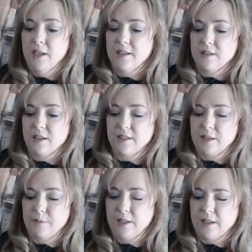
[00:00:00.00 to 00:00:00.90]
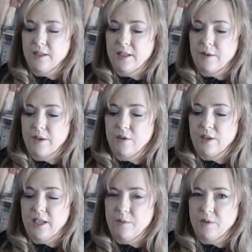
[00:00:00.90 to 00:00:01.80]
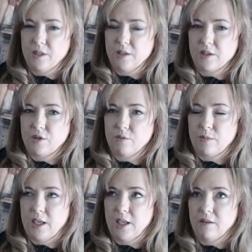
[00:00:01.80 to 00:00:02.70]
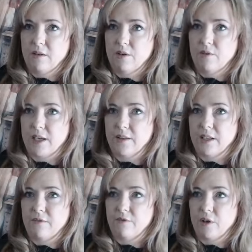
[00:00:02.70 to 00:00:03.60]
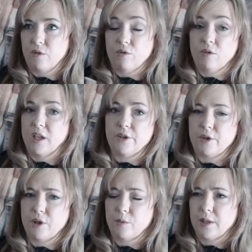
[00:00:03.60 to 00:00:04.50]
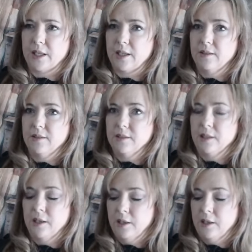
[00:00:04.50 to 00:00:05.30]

It's like something going on here with the social media around that phone call. I don't know what that is